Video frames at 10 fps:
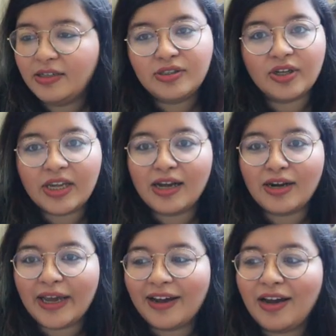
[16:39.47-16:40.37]
So yeah,
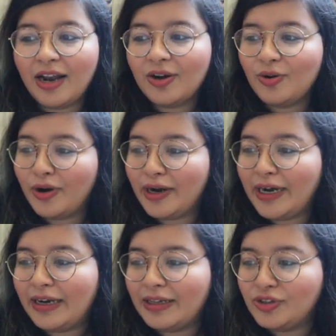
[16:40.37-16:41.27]
like color
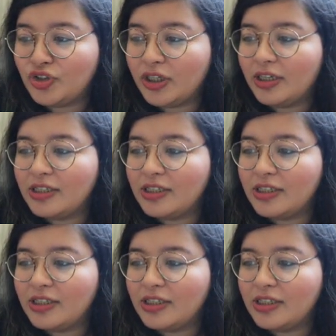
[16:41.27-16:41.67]
coordinated and shit.